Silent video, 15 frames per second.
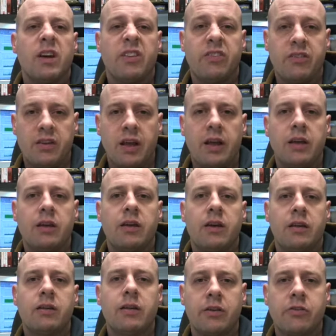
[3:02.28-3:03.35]
stake
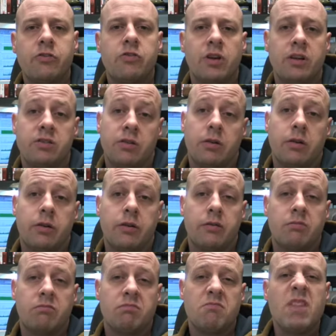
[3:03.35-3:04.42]
in Exchange Heart.
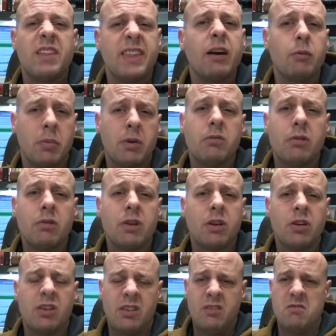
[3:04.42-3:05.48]
That would be really
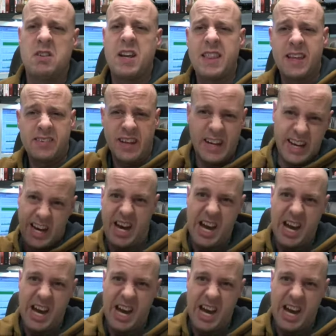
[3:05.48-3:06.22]
good. You know, take that stake